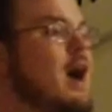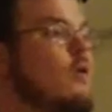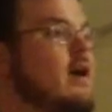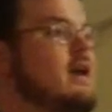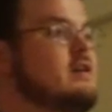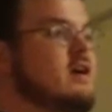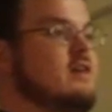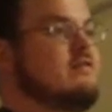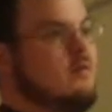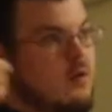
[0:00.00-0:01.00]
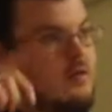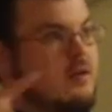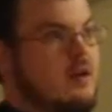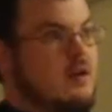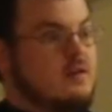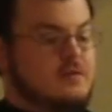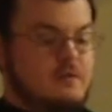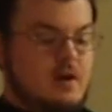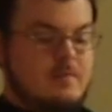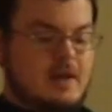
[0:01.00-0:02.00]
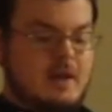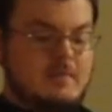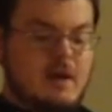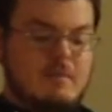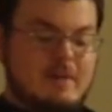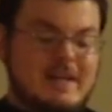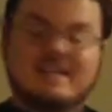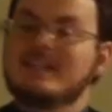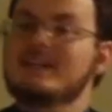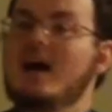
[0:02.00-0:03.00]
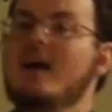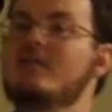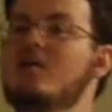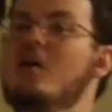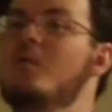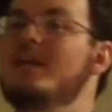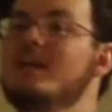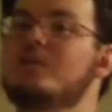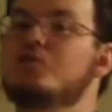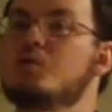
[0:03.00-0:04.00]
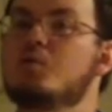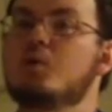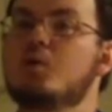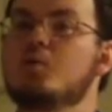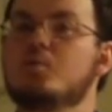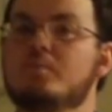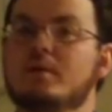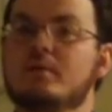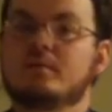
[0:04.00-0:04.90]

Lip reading: power had gone forth from him, but he did not know into whom.